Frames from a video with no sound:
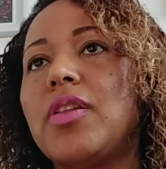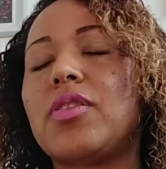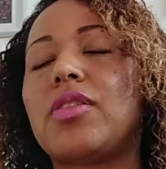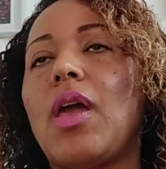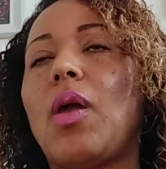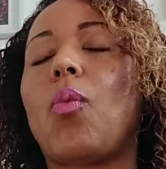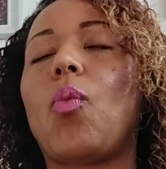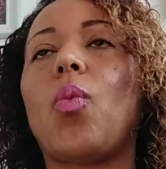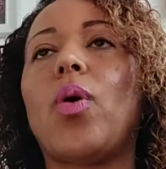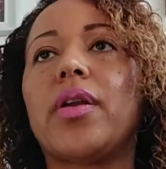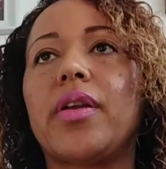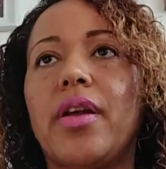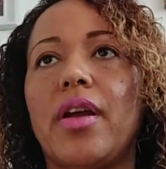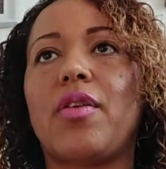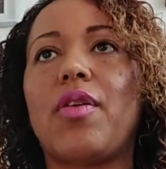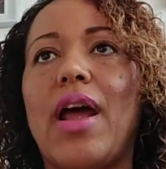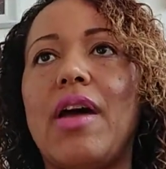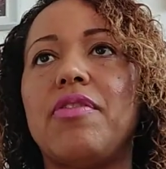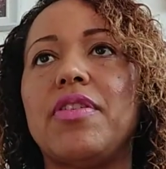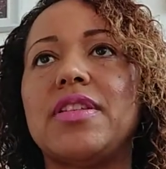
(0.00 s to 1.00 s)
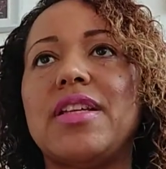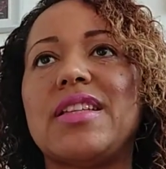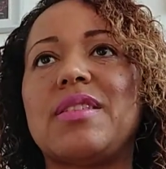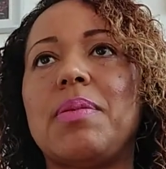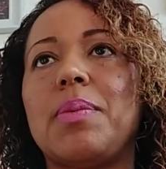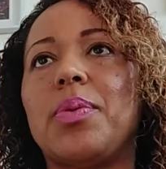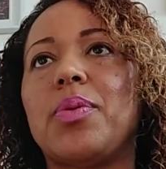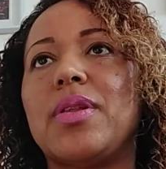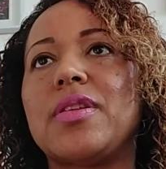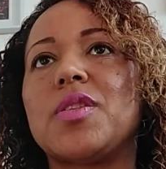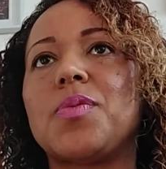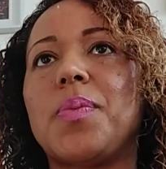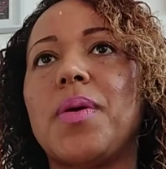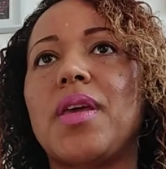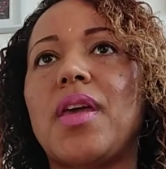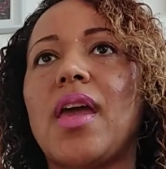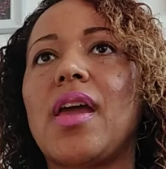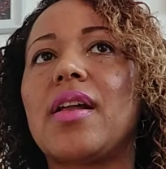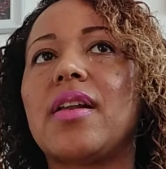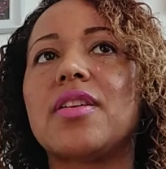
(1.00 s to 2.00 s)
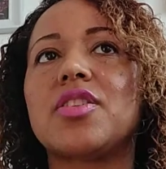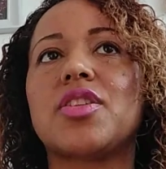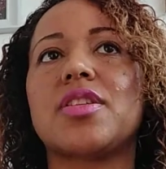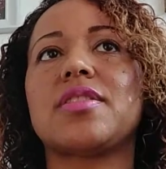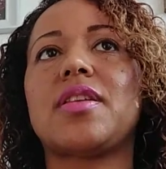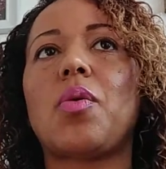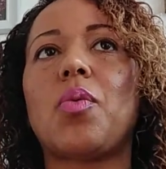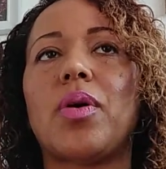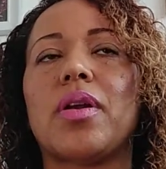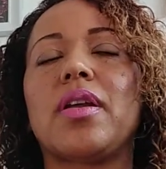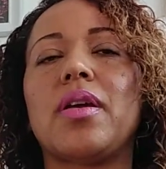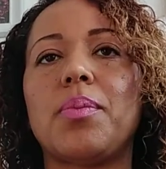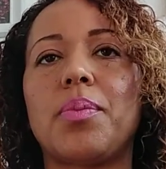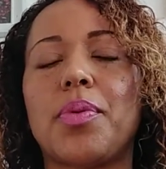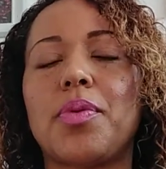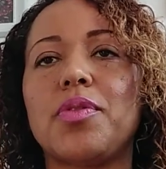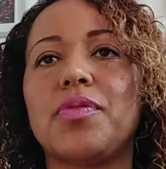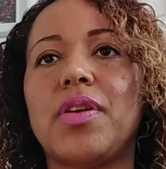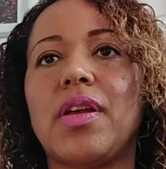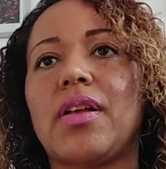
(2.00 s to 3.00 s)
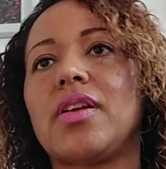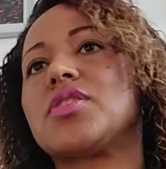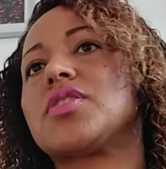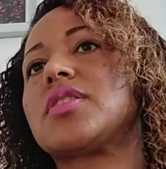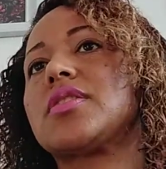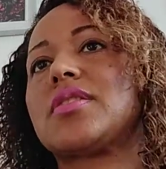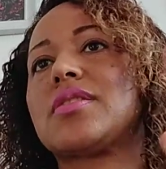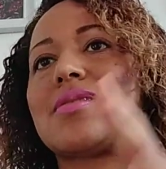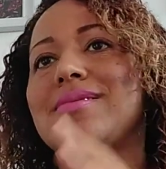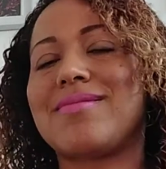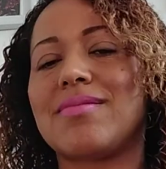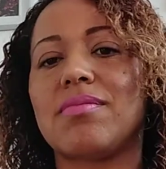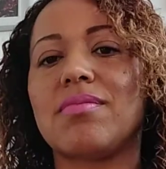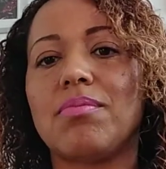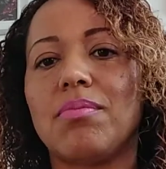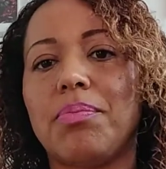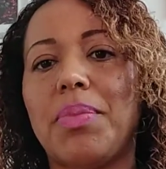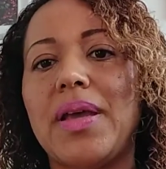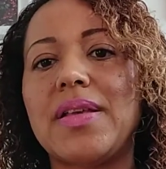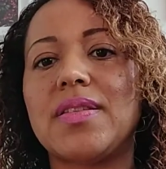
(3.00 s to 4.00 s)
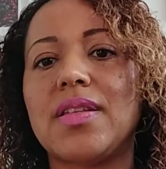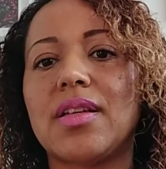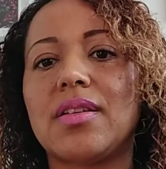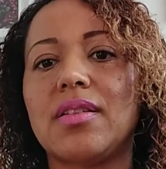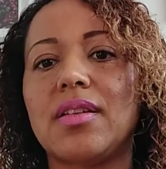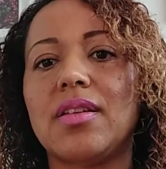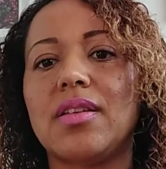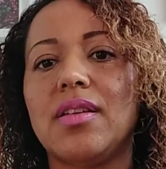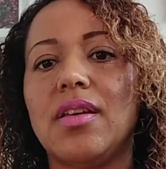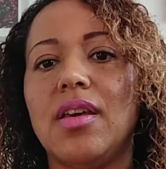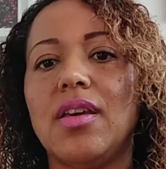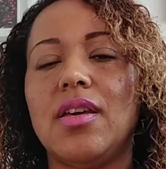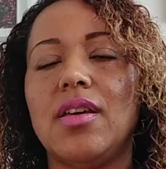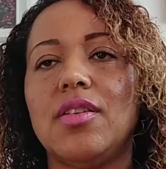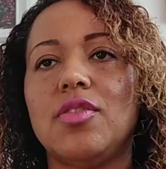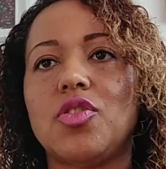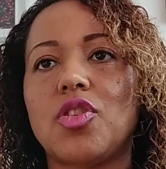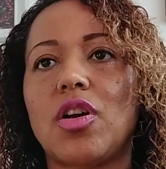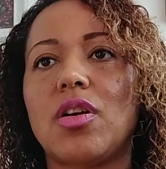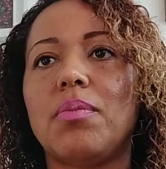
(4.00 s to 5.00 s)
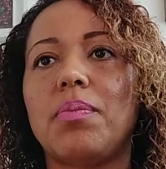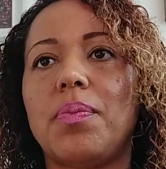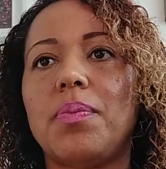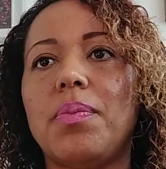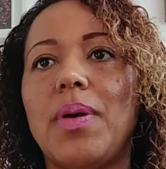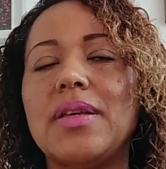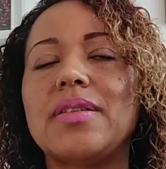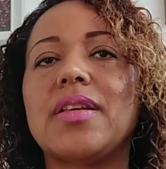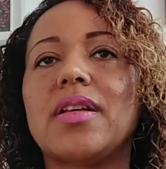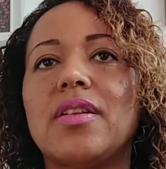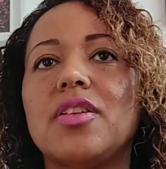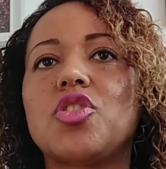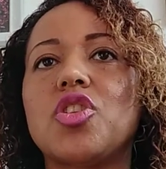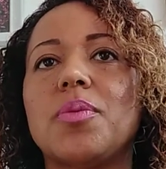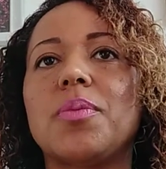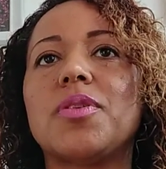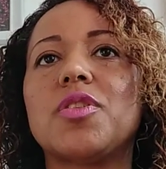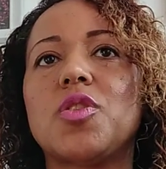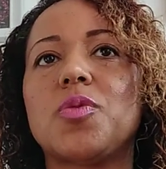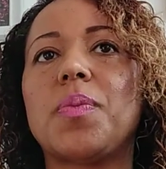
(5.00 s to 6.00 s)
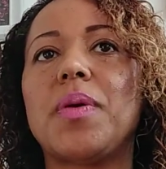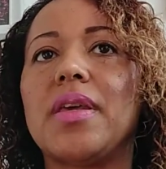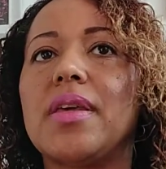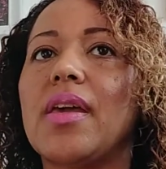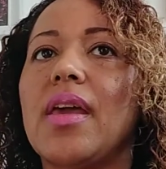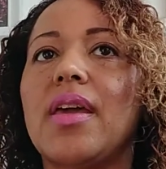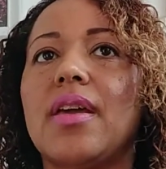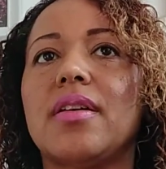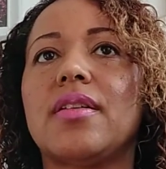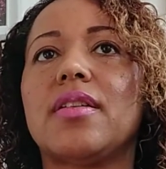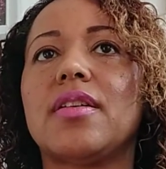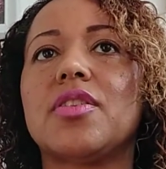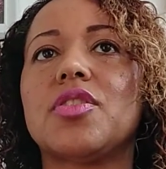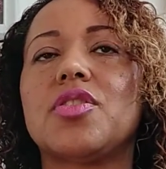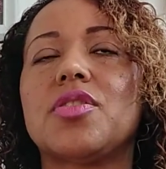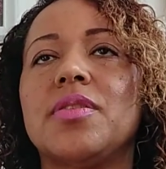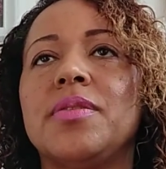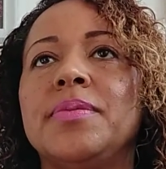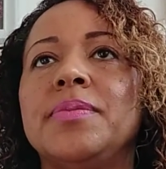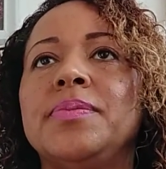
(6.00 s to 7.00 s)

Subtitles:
they want to gravitate to people that speak English because they want to improve English. Because basically Germans speak English,